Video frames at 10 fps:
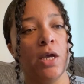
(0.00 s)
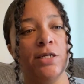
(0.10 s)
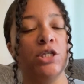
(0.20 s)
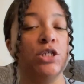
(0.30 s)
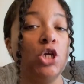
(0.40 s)

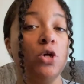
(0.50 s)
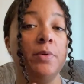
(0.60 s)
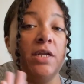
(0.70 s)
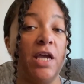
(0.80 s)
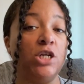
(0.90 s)
just
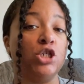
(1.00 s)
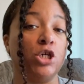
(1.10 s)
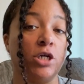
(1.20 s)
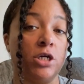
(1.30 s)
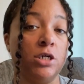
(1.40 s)
human
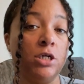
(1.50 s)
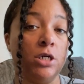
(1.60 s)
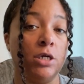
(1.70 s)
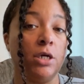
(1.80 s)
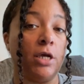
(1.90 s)
nature
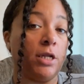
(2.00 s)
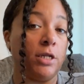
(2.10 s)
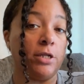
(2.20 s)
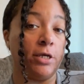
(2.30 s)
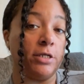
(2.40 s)

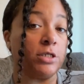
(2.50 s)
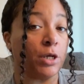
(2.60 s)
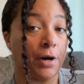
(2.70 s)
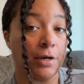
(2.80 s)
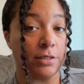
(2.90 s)
and its
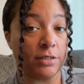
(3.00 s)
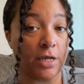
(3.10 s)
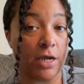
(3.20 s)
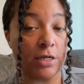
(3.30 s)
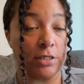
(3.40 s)
current
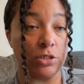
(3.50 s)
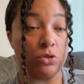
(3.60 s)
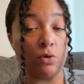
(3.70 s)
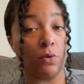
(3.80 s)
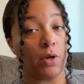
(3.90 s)
state is
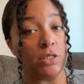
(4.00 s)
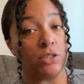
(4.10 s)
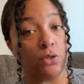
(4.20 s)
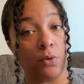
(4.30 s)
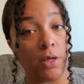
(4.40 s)
doing what it's
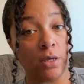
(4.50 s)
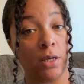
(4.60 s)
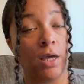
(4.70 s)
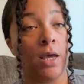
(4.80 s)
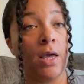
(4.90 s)
doing.
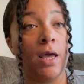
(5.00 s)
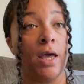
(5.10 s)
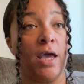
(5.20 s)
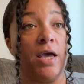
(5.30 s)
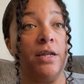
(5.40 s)

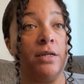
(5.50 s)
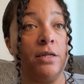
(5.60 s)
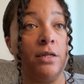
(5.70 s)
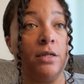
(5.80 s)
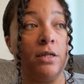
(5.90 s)

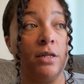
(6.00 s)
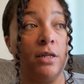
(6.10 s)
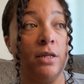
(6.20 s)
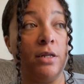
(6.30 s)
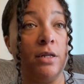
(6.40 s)
And
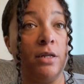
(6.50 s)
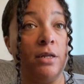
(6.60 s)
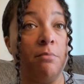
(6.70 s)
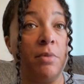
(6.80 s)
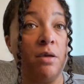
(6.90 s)

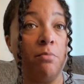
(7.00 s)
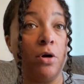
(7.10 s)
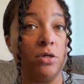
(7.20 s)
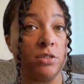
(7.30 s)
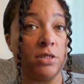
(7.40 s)
me
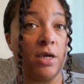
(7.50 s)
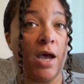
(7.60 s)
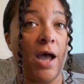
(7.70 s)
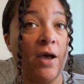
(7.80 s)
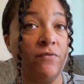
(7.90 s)
personally, I
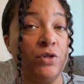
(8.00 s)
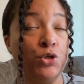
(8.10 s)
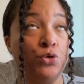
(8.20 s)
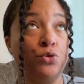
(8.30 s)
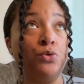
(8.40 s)
have
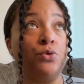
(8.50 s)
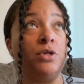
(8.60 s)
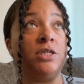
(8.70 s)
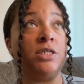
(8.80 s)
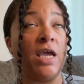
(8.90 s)
to
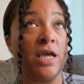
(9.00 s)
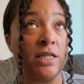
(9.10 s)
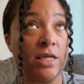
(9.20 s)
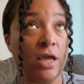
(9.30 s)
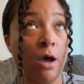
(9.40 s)

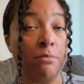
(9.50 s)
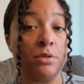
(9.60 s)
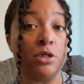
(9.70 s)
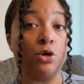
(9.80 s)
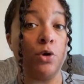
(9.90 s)
daily come
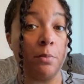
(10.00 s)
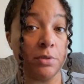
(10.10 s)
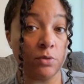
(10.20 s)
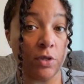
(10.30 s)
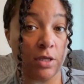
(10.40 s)
to
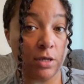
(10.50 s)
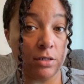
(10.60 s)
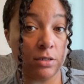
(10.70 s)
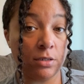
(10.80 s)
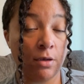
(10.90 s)
grips with
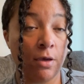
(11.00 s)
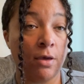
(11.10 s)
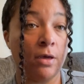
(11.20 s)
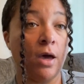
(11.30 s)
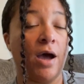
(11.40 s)
it.
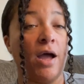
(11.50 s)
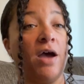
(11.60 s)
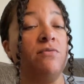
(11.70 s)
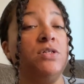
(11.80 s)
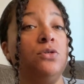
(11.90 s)
I
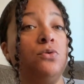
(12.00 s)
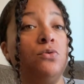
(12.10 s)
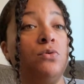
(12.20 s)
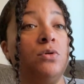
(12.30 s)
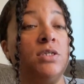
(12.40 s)
have
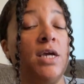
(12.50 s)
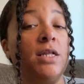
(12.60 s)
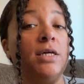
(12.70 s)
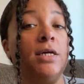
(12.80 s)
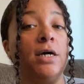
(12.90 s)
to
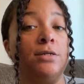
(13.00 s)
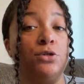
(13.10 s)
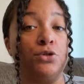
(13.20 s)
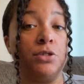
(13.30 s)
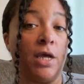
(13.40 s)
daily
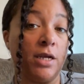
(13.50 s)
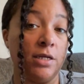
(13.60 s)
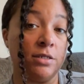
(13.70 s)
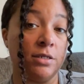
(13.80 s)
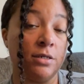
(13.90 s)
understand
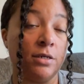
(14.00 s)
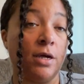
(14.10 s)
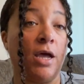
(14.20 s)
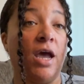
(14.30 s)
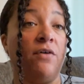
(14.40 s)
it. I
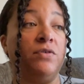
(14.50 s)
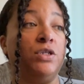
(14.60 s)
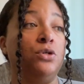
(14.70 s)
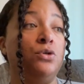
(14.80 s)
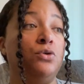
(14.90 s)
have
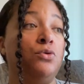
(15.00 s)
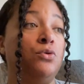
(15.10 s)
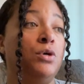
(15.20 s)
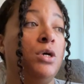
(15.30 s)
to